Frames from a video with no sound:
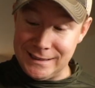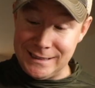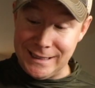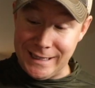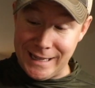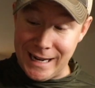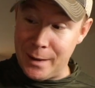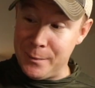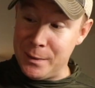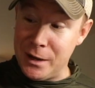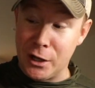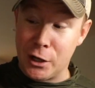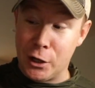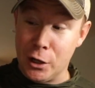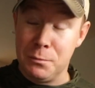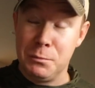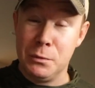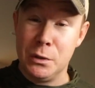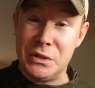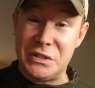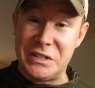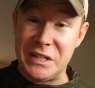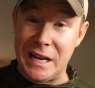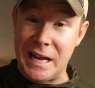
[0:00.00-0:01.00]
And I'm in a good
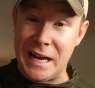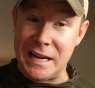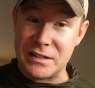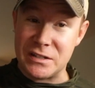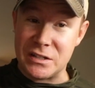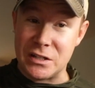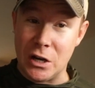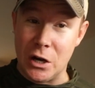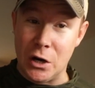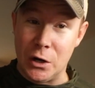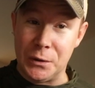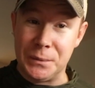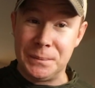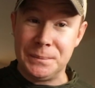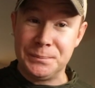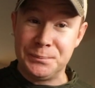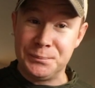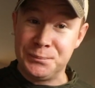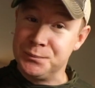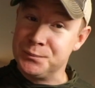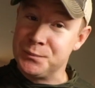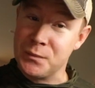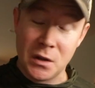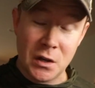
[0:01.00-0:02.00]
mood today, so
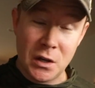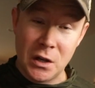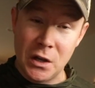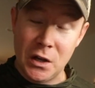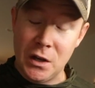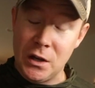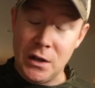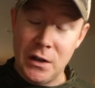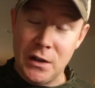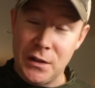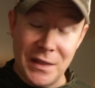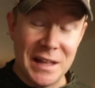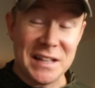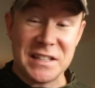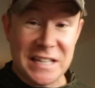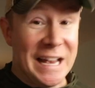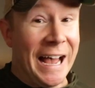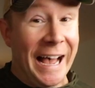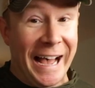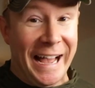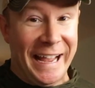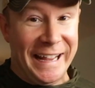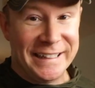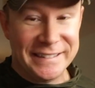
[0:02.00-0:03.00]
that's
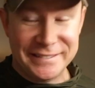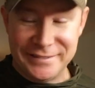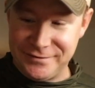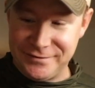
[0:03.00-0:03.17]
high.